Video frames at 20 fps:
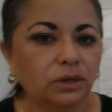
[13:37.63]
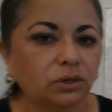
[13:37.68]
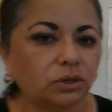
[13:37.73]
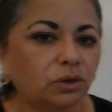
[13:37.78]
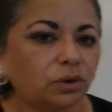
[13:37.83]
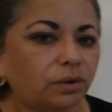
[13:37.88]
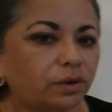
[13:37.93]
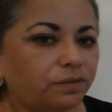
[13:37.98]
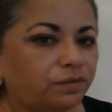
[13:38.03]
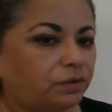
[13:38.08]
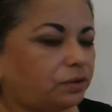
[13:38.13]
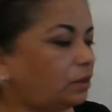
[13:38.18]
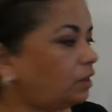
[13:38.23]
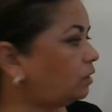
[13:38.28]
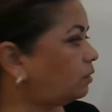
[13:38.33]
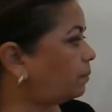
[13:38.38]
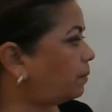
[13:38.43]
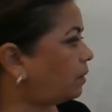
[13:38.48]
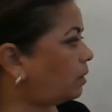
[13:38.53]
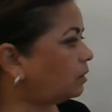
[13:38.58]
So if you
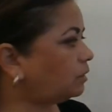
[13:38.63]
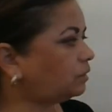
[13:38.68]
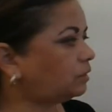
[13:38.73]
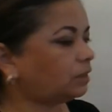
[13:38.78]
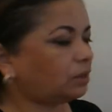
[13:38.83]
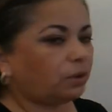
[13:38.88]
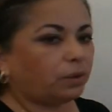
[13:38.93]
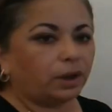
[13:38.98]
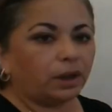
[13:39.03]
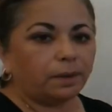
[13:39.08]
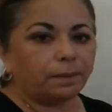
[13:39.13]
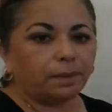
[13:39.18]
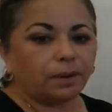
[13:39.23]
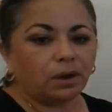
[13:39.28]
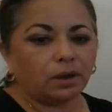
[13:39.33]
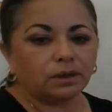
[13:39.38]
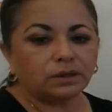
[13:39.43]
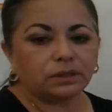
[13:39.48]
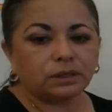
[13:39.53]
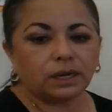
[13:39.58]
need to pause it, go ahead and
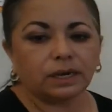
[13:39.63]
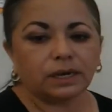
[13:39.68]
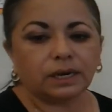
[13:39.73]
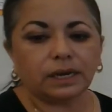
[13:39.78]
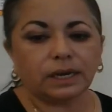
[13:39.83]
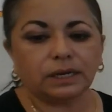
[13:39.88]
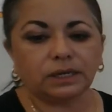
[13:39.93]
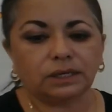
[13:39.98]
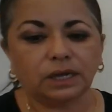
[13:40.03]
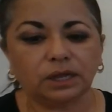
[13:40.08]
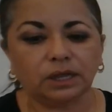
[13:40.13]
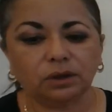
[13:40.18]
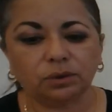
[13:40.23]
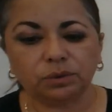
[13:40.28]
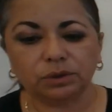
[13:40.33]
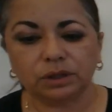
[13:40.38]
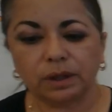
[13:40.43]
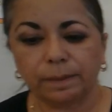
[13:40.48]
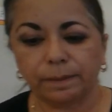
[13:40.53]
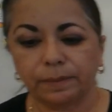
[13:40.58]
pause. I'm going to continue
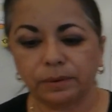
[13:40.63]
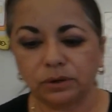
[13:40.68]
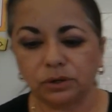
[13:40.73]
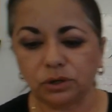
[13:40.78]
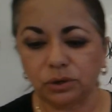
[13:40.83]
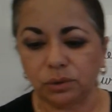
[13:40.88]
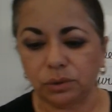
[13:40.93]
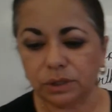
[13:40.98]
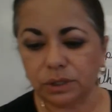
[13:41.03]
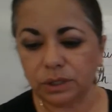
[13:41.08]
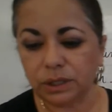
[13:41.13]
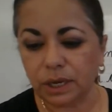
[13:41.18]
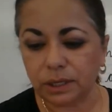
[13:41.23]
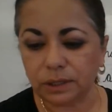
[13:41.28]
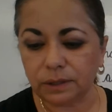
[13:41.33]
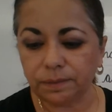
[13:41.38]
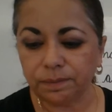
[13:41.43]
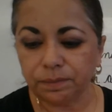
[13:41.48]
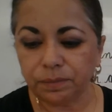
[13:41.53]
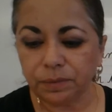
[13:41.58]
with number two. It
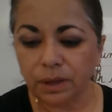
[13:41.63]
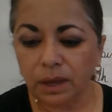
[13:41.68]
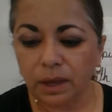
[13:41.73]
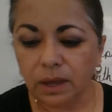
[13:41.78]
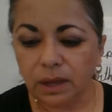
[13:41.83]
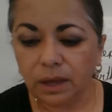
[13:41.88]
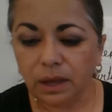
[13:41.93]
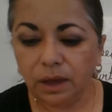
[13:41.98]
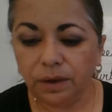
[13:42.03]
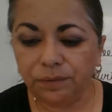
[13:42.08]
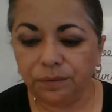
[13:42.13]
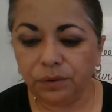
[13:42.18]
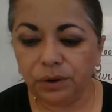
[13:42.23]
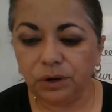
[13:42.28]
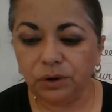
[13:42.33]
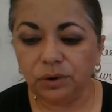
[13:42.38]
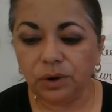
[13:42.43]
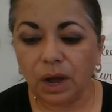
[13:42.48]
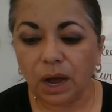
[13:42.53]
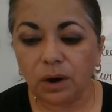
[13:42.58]
says, if we
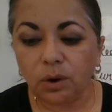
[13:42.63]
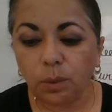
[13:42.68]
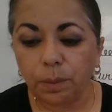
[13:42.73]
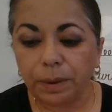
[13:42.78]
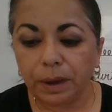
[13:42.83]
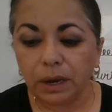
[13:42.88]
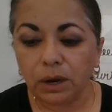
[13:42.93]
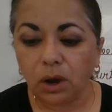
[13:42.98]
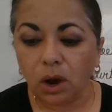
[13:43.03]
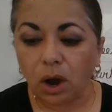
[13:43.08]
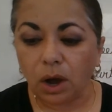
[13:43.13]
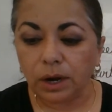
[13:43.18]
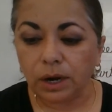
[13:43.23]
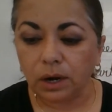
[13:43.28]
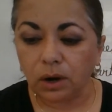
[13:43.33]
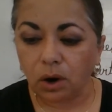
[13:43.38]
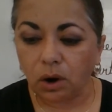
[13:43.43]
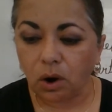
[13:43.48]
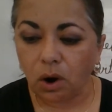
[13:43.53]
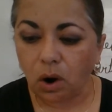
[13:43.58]
do not obey God
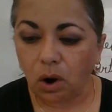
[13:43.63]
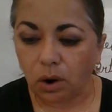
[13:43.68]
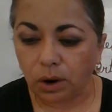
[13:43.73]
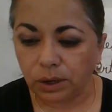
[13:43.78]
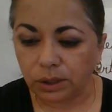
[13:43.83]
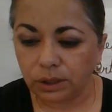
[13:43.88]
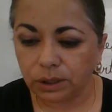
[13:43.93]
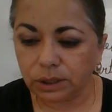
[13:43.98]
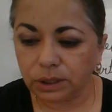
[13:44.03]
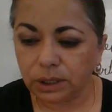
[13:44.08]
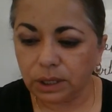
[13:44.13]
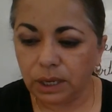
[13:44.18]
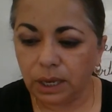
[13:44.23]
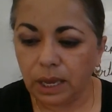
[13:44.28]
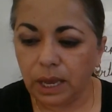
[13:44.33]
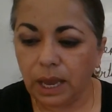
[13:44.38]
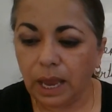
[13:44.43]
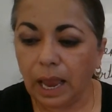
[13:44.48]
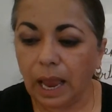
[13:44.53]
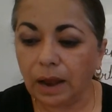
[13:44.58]
in our hearts
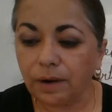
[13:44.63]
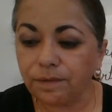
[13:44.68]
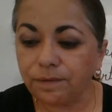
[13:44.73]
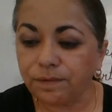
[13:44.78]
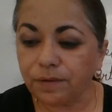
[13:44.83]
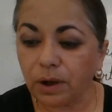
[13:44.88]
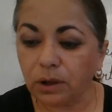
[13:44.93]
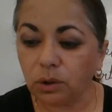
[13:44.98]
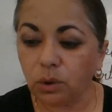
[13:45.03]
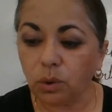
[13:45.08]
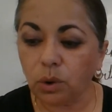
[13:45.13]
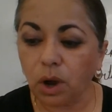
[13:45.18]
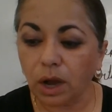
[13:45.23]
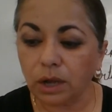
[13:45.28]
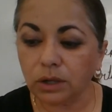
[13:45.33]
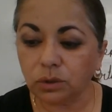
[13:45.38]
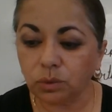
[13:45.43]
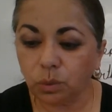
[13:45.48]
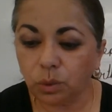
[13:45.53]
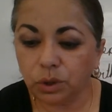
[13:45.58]
and follow
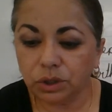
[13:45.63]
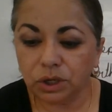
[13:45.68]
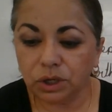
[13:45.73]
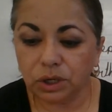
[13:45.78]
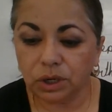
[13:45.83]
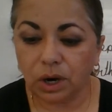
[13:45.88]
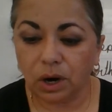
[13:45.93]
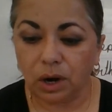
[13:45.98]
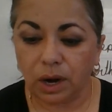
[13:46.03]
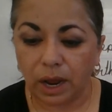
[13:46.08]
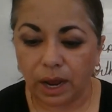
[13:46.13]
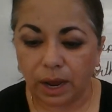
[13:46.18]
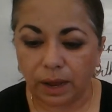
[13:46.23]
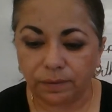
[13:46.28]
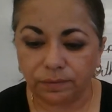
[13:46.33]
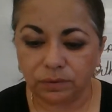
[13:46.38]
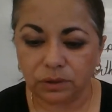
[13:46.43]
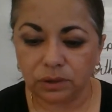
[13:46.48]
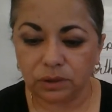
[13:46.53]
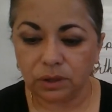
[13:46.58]
God's words in our
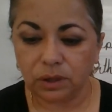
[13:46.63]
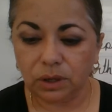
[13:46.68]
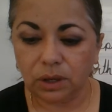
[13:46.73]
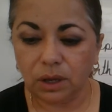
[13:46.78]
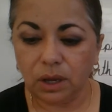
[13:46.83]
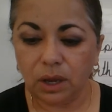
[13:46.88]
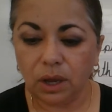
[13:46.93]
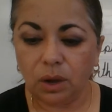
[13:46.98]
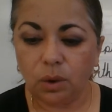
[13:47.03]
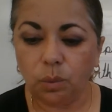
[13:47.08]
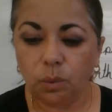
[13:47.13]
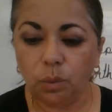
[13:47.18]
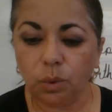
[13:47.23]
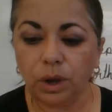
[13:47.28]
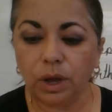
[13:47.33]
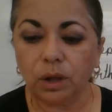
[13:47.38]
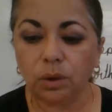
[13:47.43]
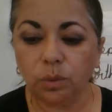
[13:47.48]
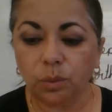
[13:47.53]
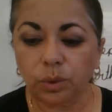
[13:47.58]
lives,
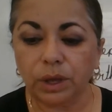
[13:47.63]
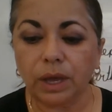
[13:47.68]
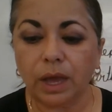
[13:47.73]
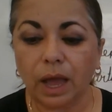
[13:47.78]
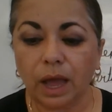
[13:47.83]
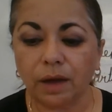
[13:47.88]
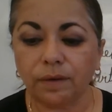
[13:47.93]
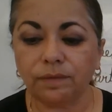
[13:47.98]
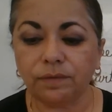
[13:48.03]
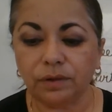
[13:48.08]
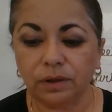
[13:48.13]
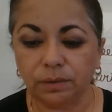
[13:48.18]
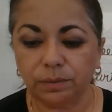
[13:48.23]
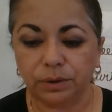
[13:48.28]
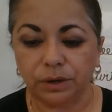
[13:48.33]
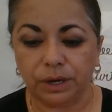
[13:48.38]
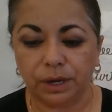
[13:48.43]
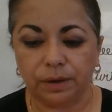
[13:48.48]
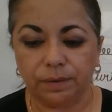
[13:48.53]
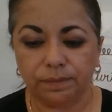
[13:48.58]
will we have
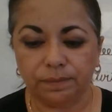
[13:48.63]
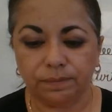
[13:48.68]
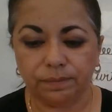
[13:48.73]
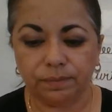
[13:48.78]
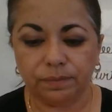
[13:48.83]
liberty?